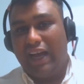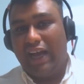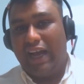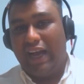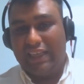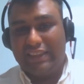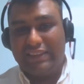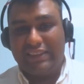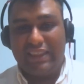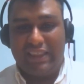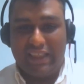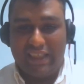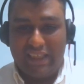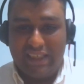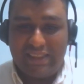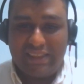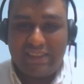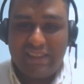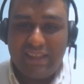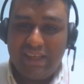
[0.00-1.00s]
as it
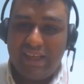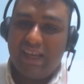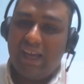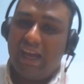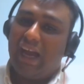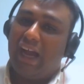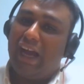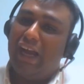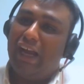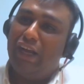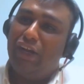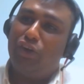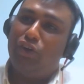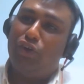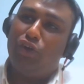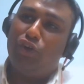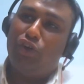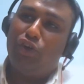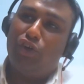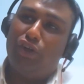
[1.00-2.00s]
is,
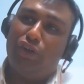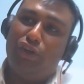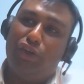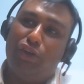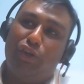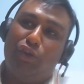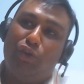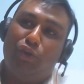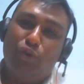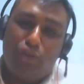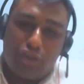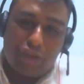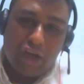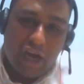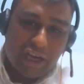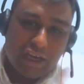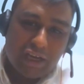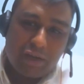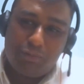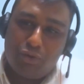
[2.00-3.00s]
and you
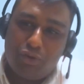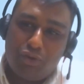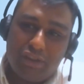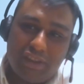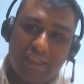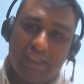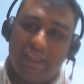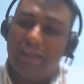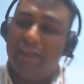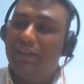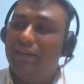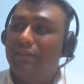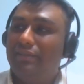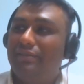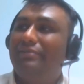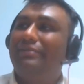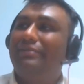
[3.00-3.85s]
talk about the